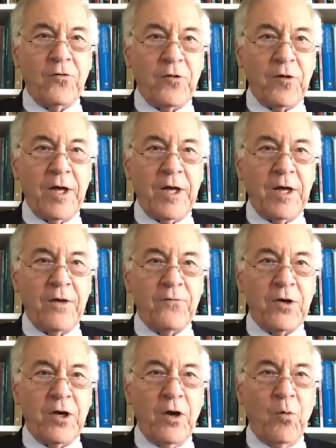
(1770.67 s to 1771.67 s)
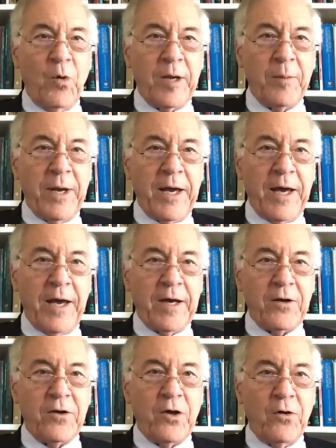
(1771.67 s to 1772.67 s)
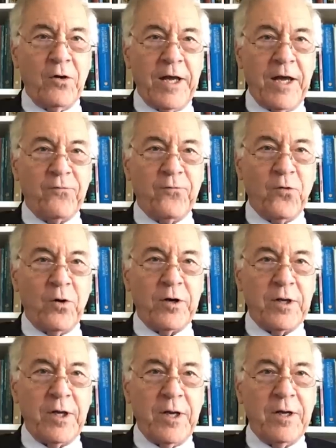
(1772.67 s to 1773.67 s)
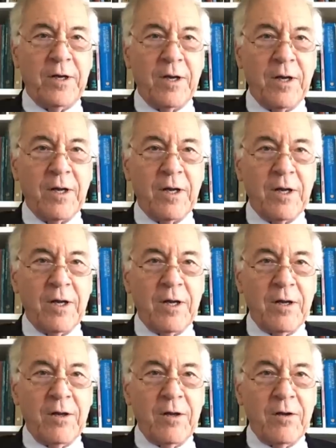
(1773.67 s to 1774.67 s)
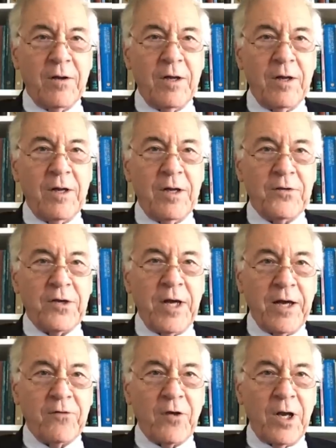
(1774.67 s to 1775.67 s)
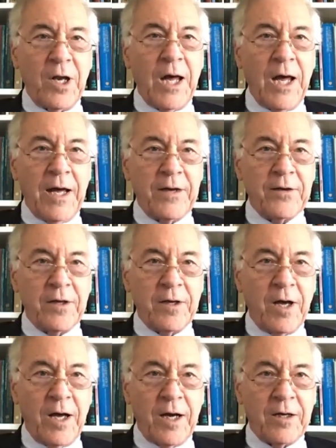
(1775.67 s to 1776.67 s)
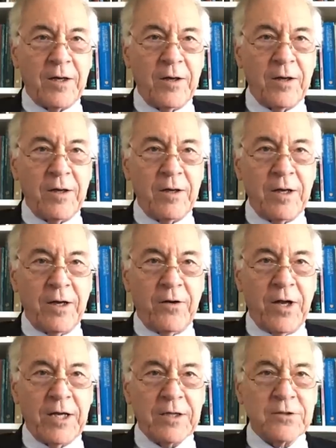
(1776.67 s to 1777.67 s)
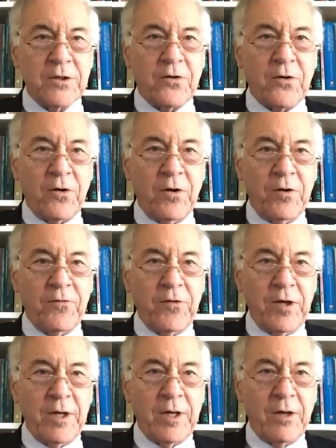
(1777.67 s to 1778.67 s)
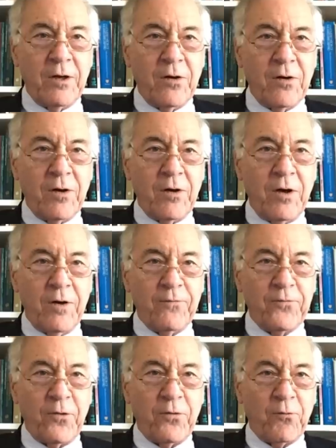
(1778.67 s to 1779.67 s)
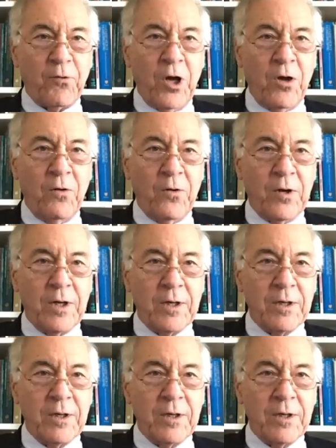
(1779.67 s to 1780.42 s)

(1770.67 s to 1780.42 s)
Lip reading: see, if you go way back and you only have 14, it takes a lot to knock an international currency off the throne.